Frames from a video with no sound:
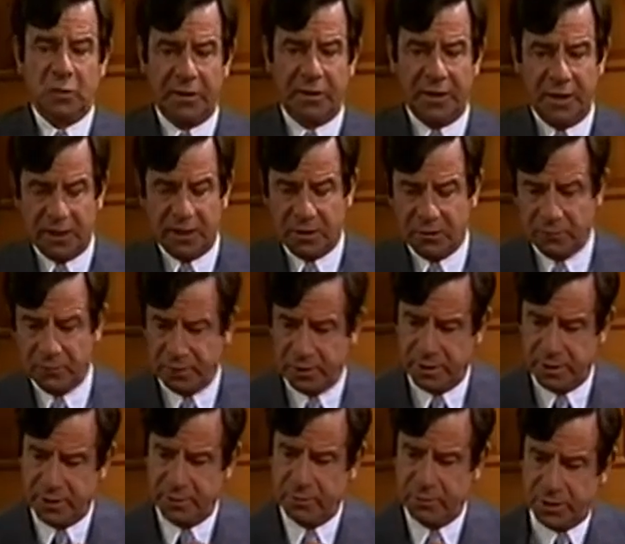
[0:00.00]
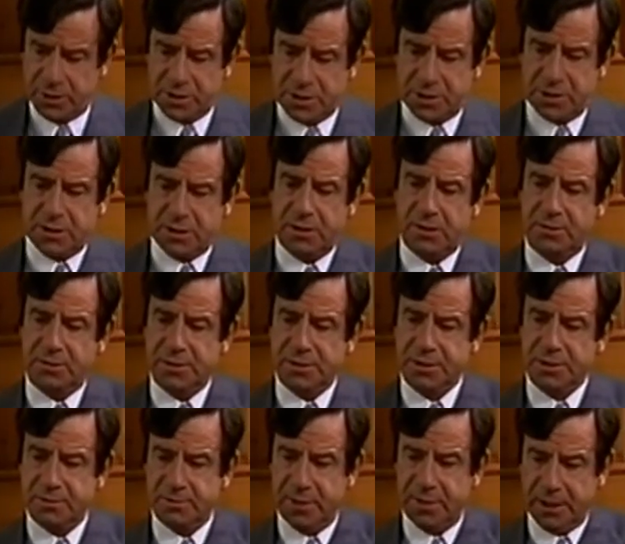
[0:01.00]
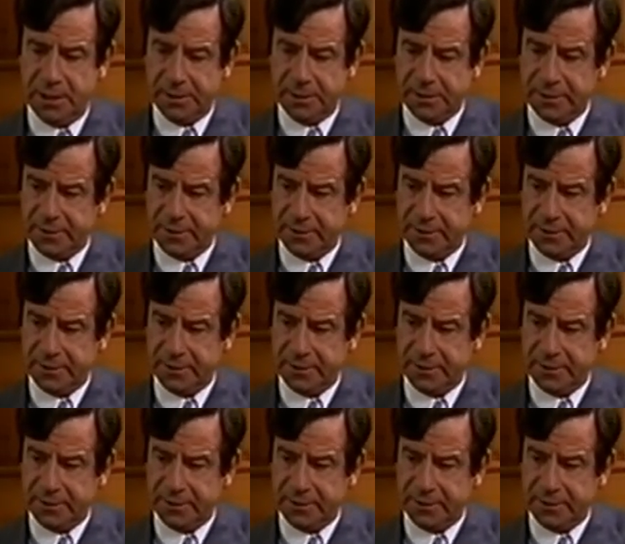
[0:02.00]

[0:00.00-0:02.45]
Thank you very much, Mr. Beckett.